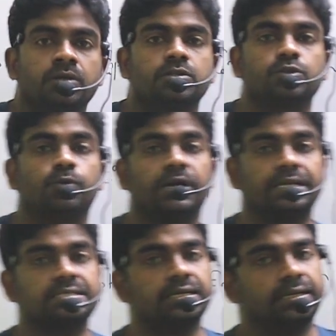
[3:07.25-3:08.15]
So what
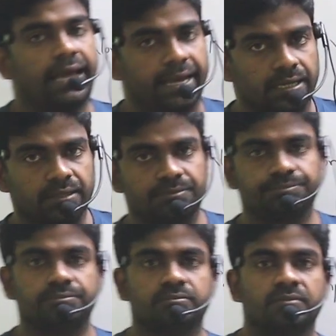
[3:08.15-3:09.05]
is a tag?
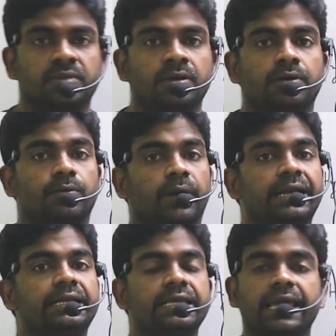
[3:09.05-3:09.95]

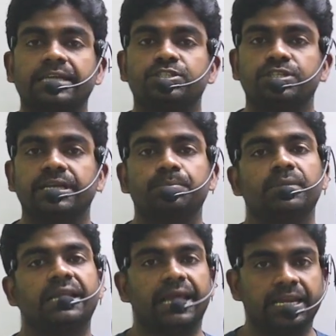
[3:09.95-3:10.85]
Writing
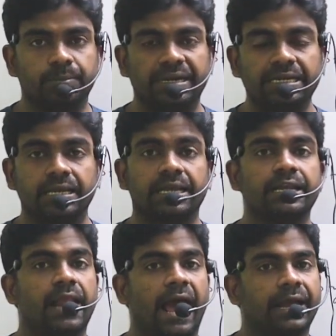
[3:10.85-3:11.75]
HTML element
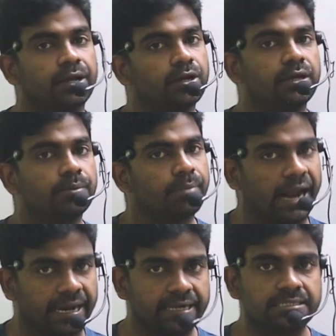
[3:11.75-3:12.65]
in angular
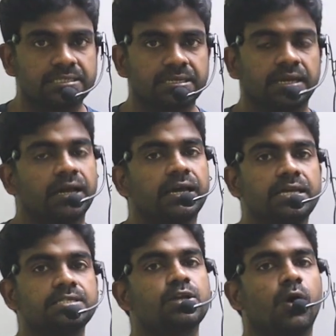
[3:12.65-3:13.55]
brackets
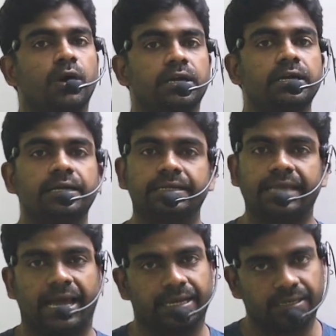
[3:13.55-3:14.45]
is called
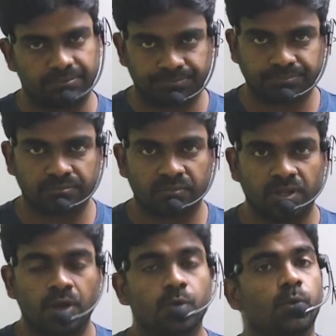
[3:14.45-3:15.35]
tag.
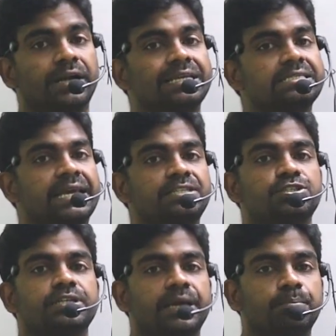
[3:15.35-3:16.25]
What is
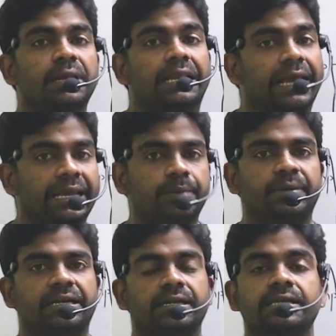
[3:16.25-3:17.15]
HTML
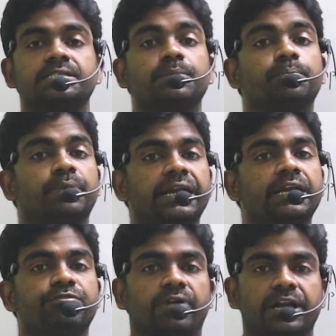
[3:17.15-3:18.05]
element? It's a
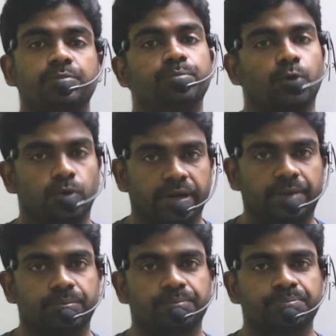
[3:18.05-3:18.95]
predefined
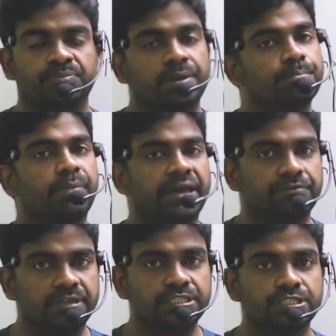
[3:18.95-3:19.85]
program by
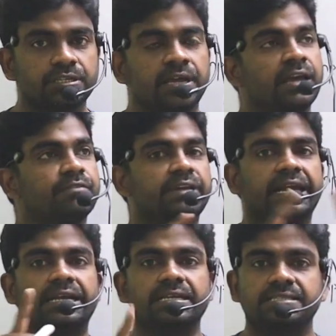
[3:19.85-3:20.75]
which we
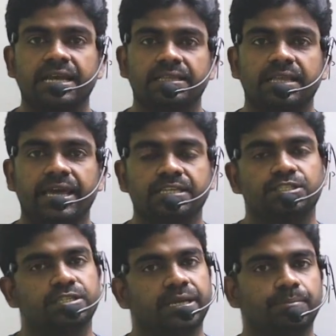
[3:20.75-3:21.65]
can design the
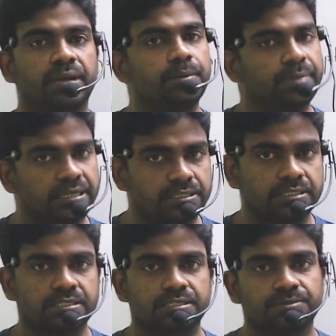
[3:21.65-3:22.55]
HTML
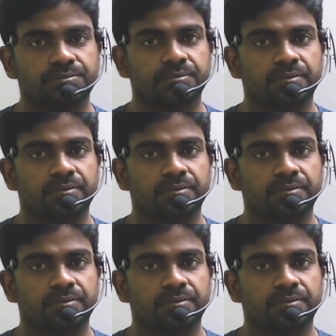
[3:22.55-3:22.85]
pages.